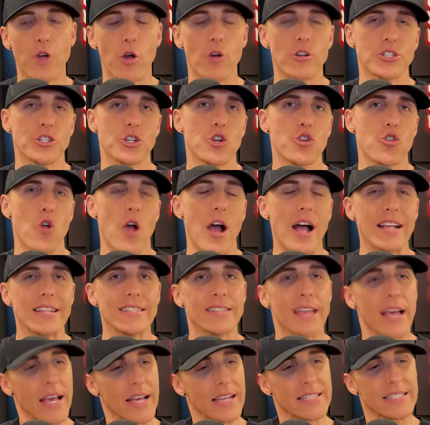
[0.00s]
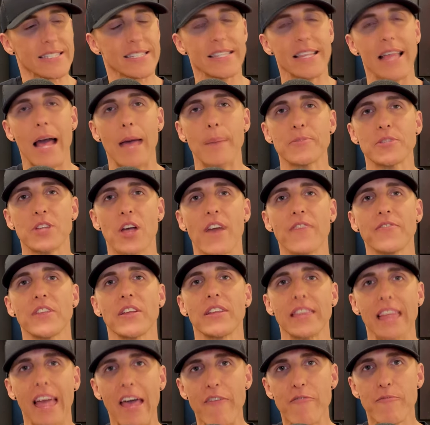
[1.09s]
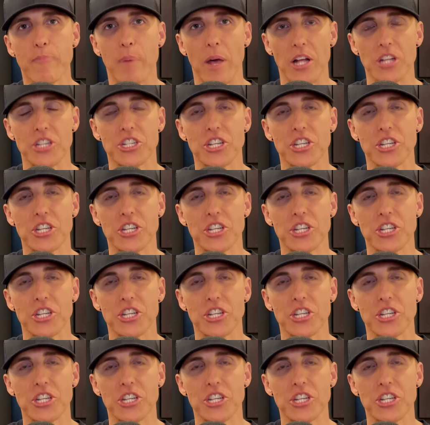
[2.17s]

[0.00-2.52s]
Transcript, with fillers: goes across, slaps off the left butt